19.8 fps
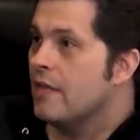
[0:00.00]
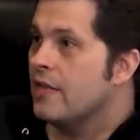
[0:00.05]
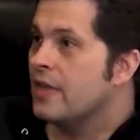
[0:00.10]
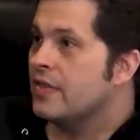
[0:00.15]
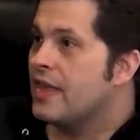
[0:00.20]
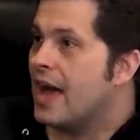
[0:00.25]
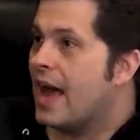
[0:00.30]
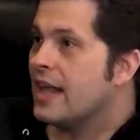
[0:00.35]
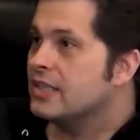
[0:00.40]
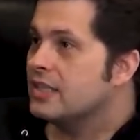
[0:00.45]

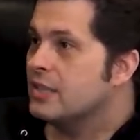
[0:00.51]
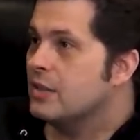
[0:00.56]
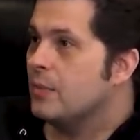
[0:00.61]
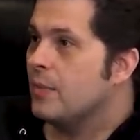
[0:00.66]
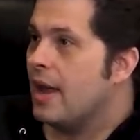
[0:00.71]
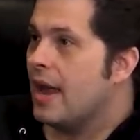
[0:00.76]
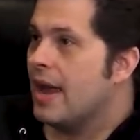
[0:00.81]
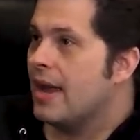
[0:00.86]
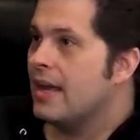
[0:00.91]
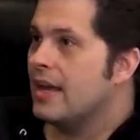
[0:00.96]
Like that's the
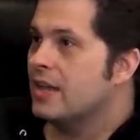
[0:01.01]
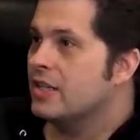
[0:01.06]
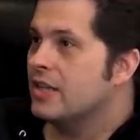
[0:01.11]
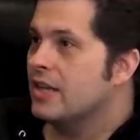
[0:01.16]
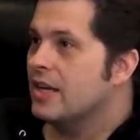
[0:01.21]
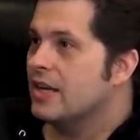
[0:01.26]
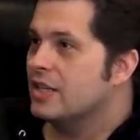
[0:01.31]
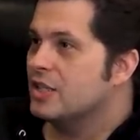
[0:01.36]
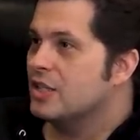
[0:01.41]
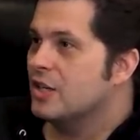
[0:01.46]
way it,
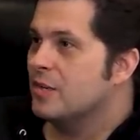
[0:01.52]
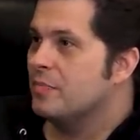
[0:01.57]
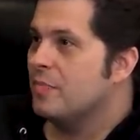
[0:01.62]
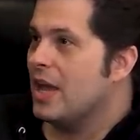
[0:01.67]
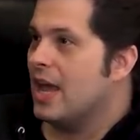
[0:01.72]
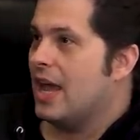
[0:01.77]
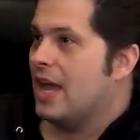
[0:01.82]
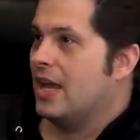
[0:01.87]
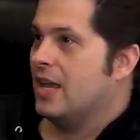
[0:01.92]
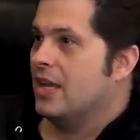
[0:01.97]
it so, should
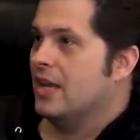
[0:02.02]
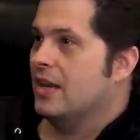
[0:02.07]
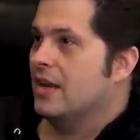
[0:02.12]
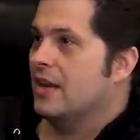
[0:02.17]
be.